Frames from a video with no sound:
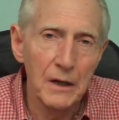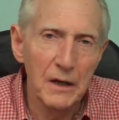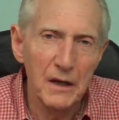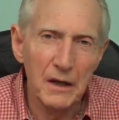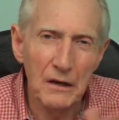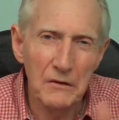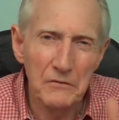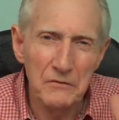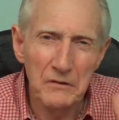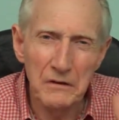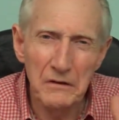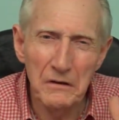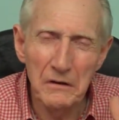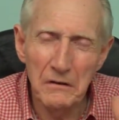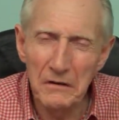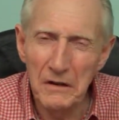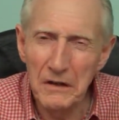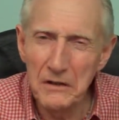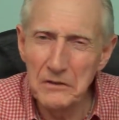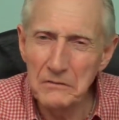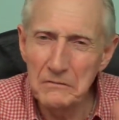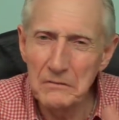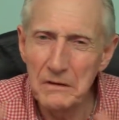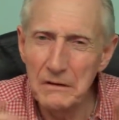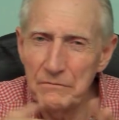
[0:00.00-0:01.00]
because
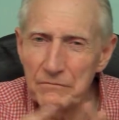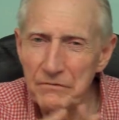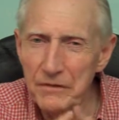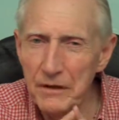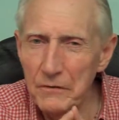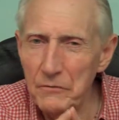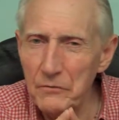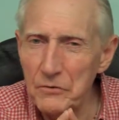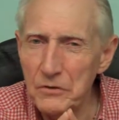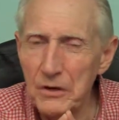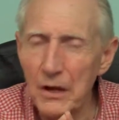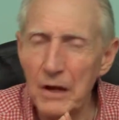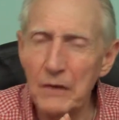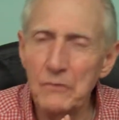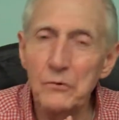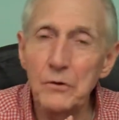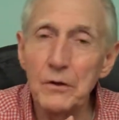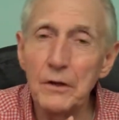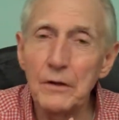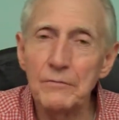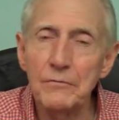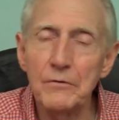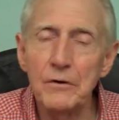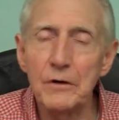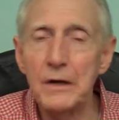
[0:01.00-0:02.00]
that fever's not
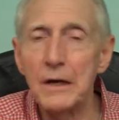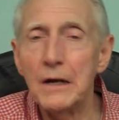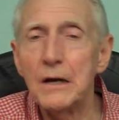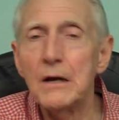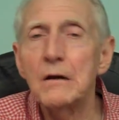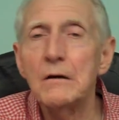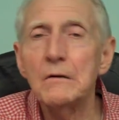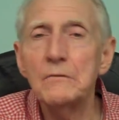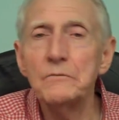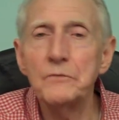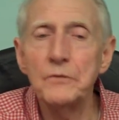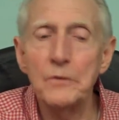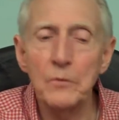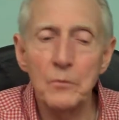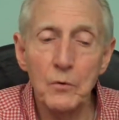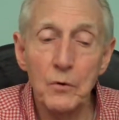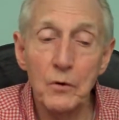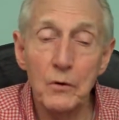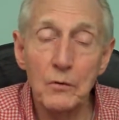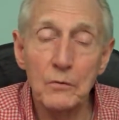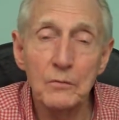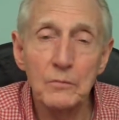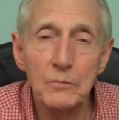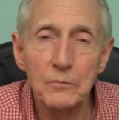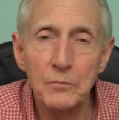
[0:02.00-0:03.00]
really very comfortable.